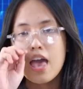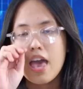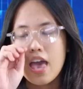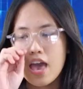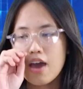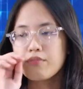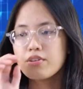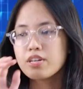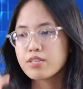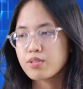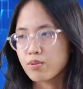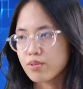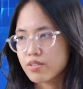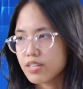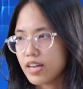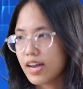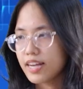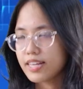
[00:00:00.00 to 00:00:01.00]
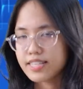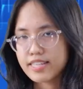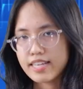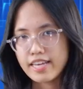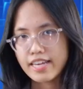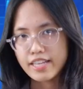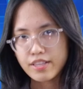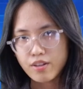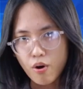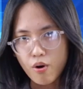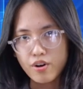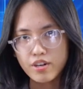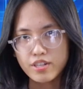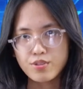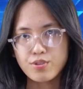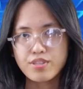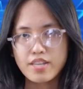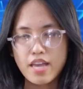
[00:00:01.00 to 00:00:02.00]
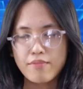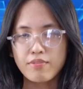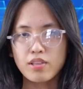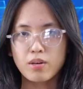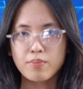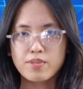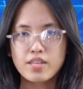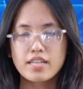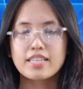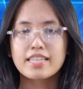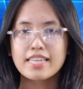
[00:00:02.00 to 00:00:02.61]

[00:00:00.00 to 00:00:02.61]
Every society, in order to develop,